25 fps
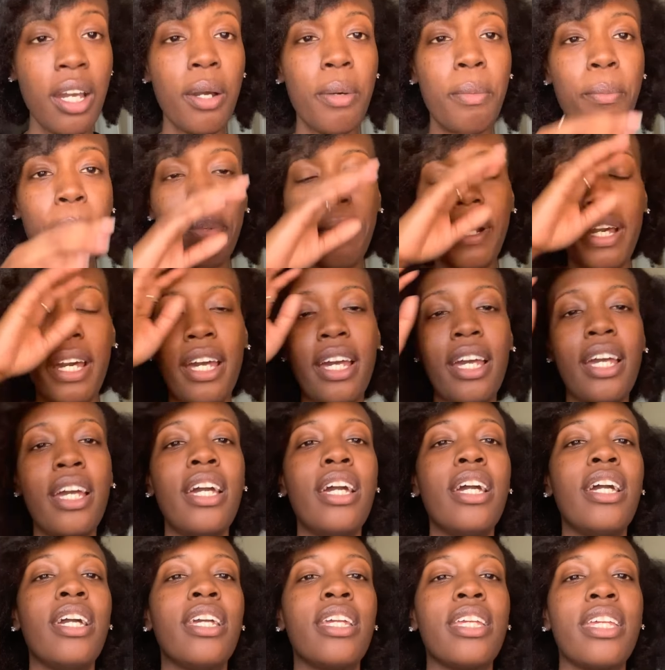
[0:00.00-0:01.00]
But
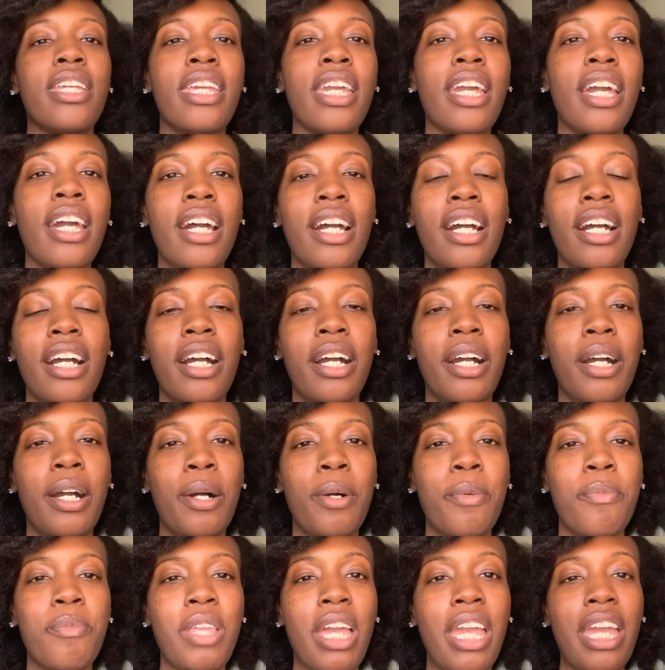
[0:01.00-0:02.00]

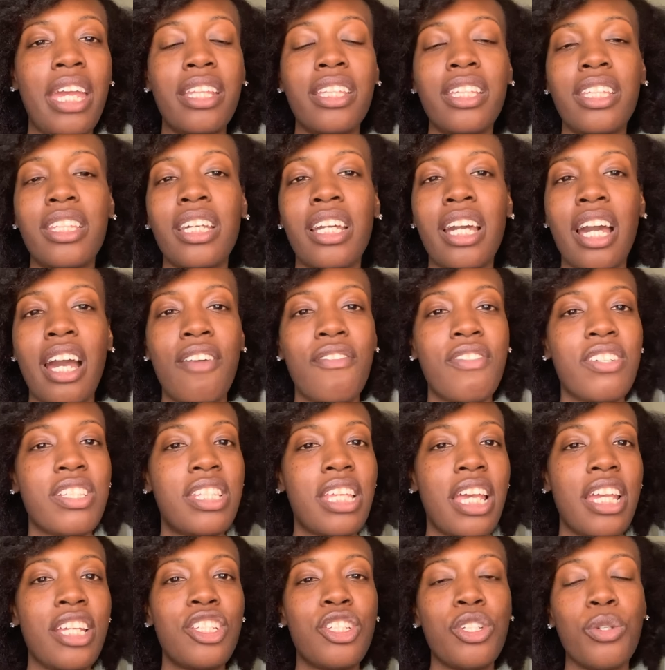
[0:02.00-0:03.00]
yeah, they ended the
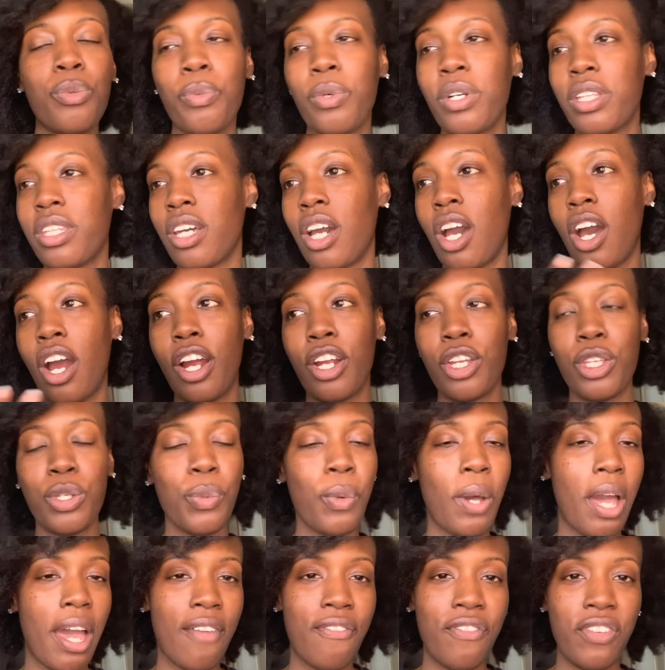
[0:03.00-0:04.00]
conversation with a, are
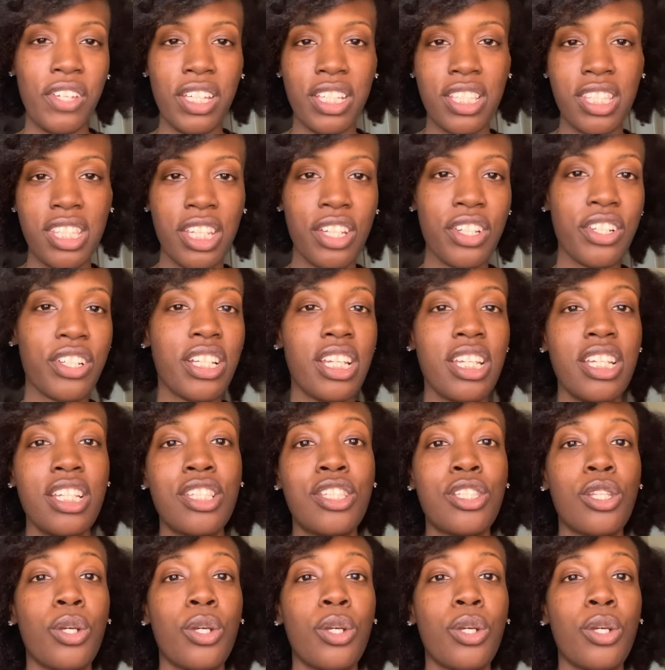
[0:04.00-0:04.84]
you effing serious?